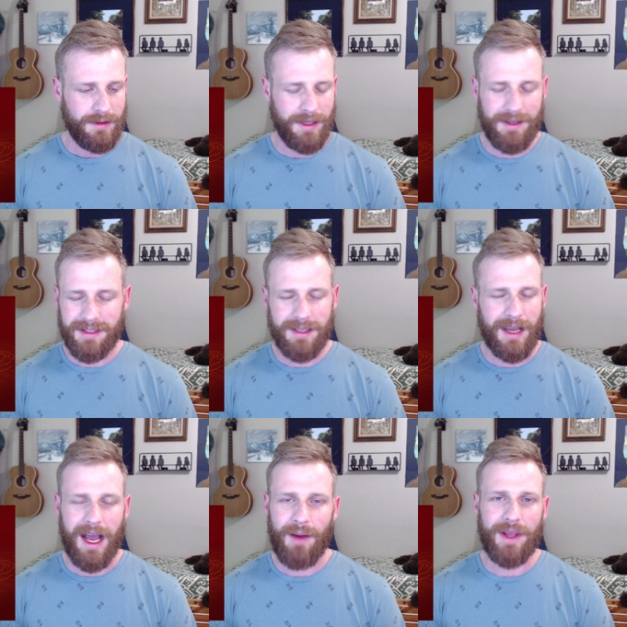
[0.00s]
You just think of
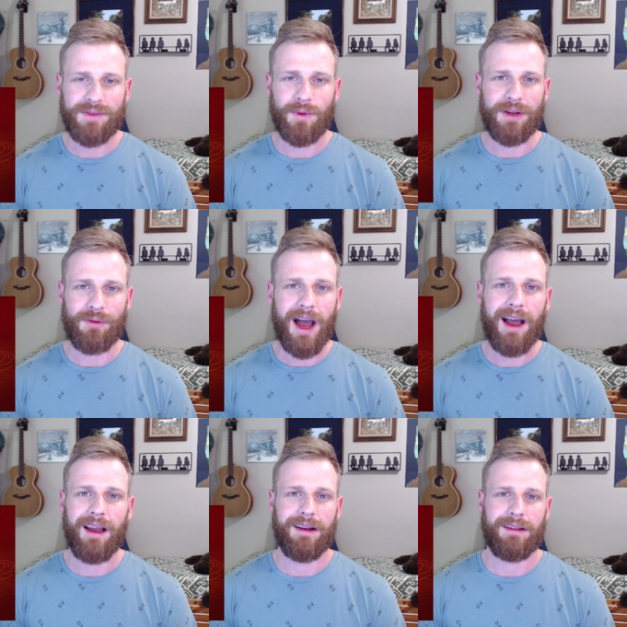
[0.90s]
Highway 20
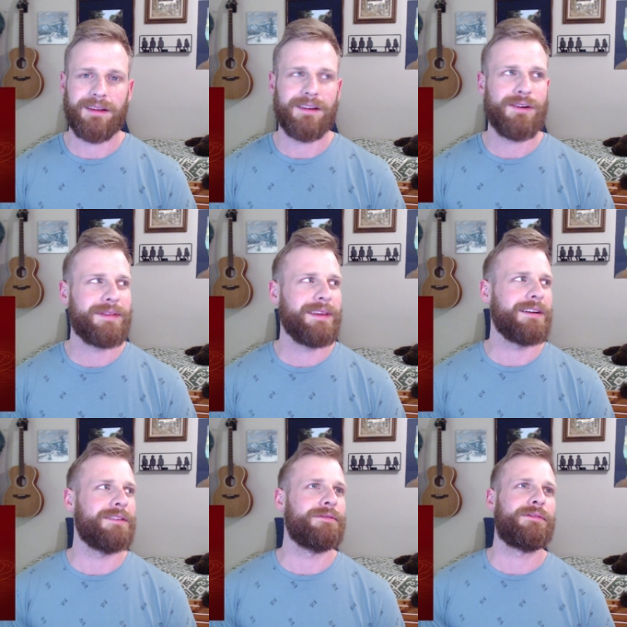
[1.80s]
Ride, you know, think
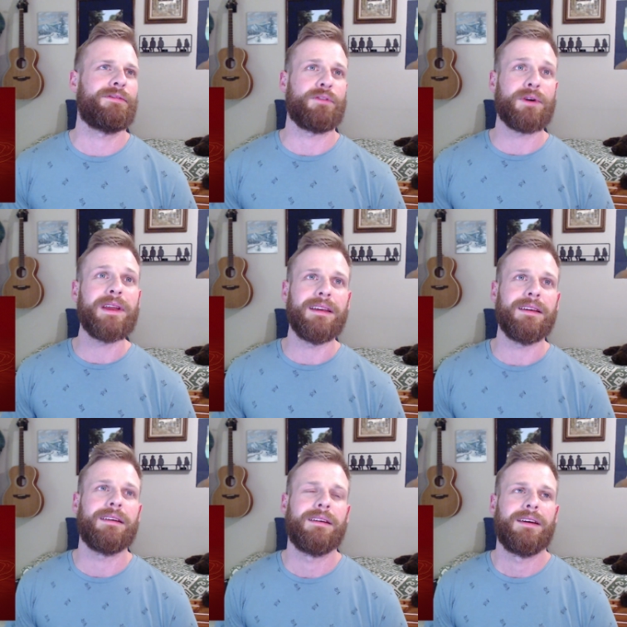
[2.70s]
of
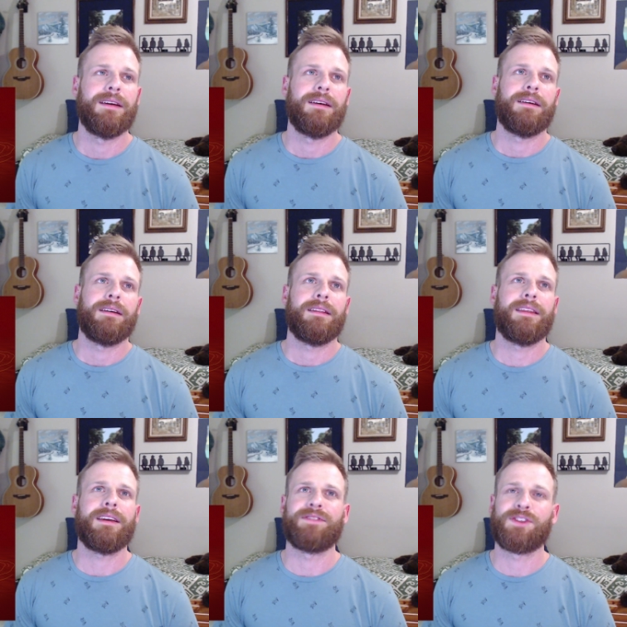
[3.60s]
Free,
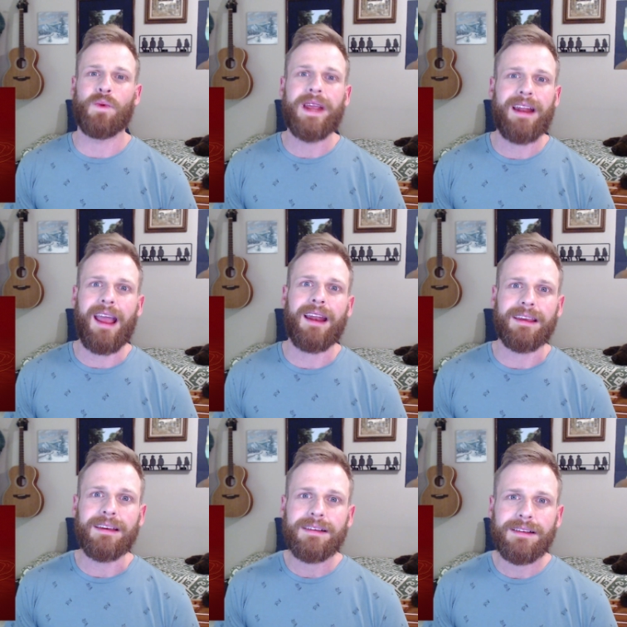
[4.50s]
Think of Sweet
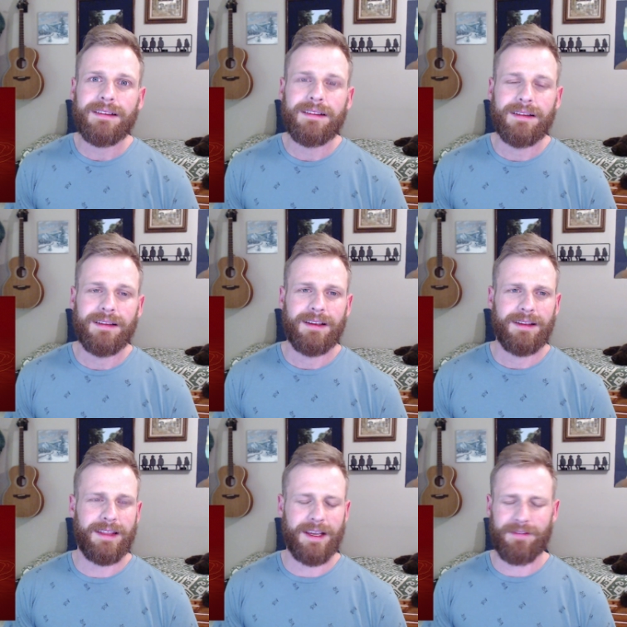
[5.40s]
Annie.
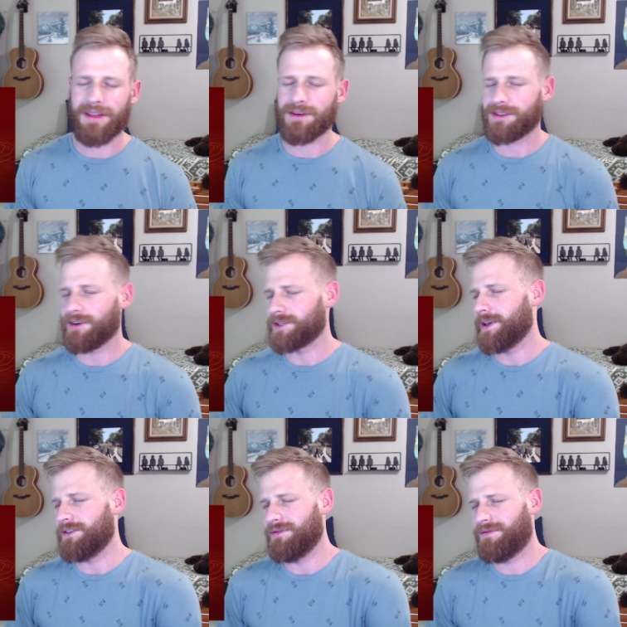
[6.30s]
Think of how those songs
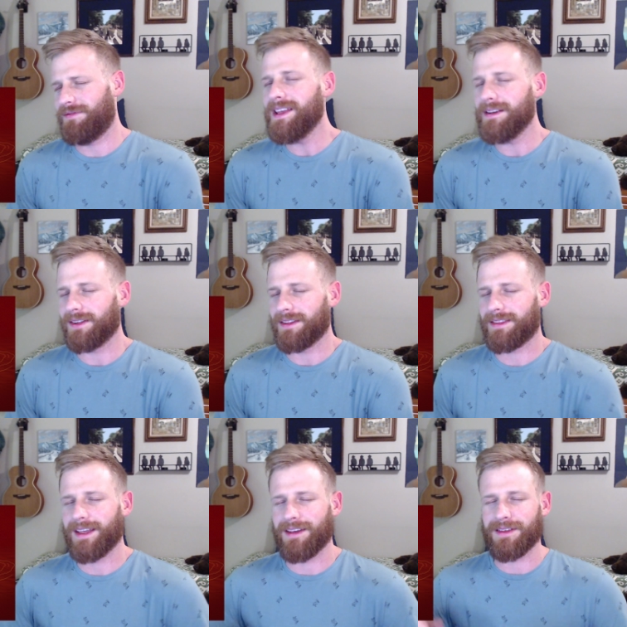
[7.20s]
make you feel, and
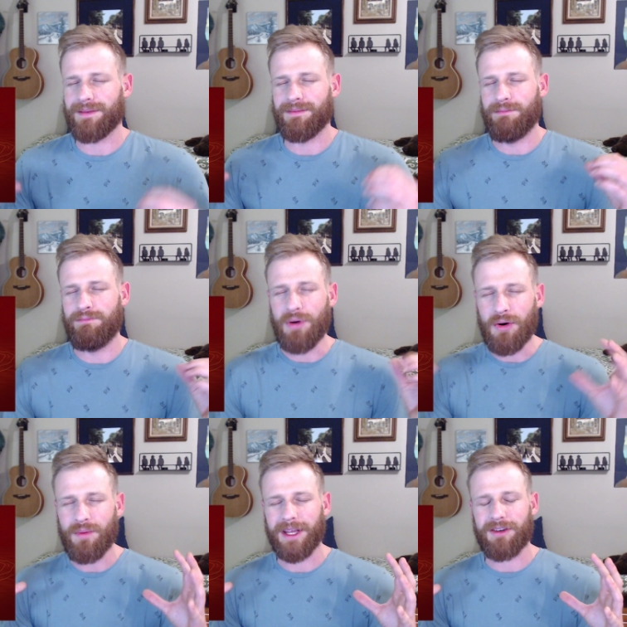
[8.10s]
think of the
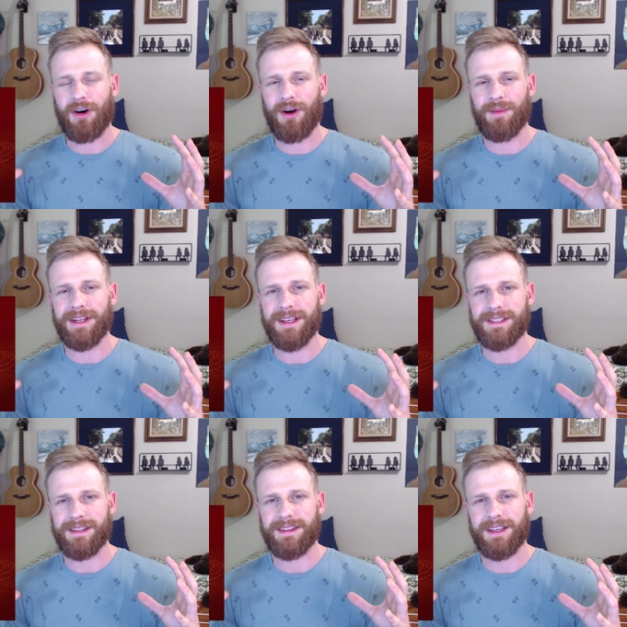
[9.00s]
booming
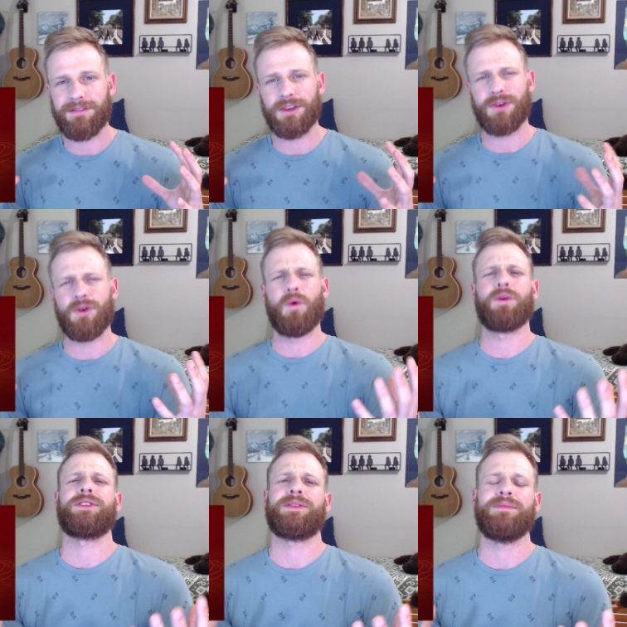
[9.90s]
harmonies, and think of the
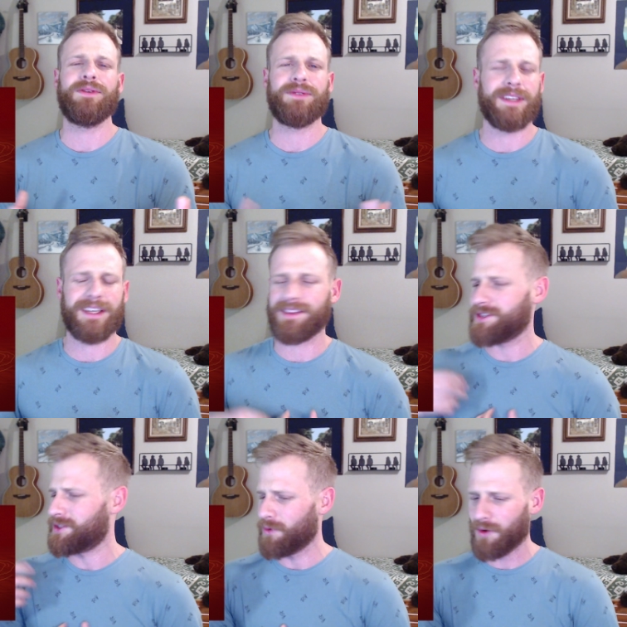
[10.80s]
gorgeous music and the
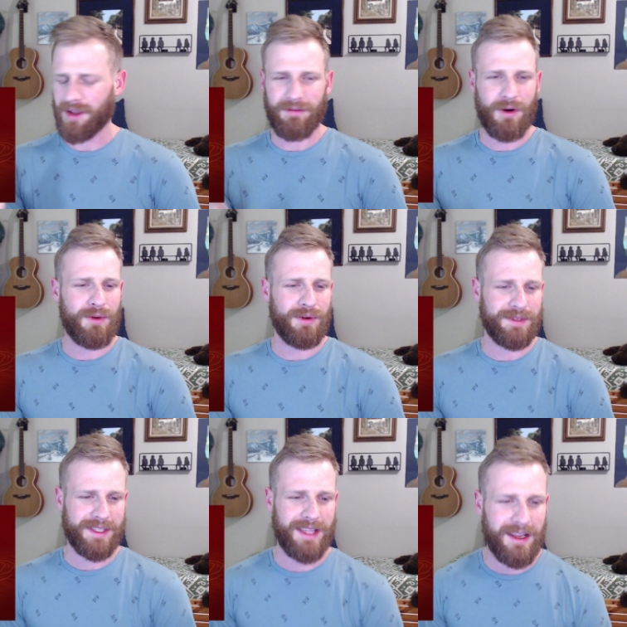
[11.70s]
soaring
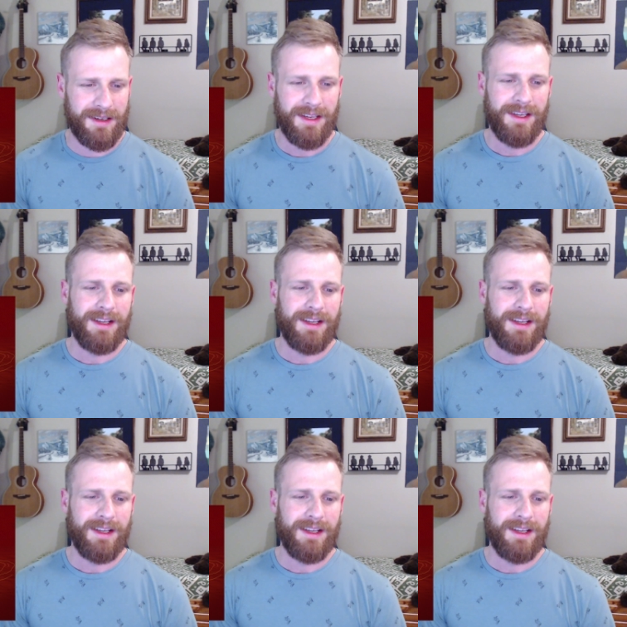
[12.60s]
vocals, and then